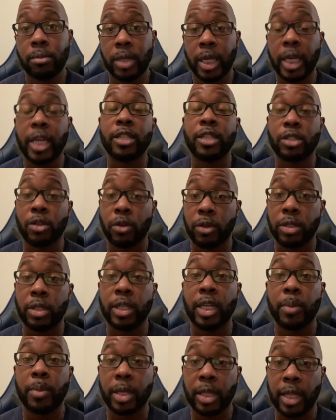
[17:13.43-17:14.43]
It's going to
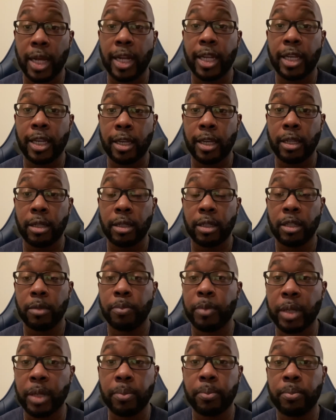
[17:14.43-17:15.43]
give me a lot of heat.
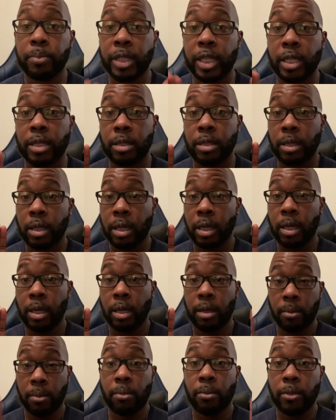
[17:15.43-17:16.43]
But please,
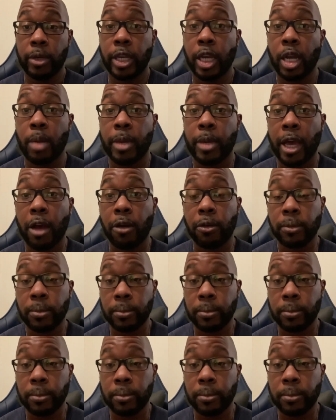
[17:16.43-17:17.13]
hear me out.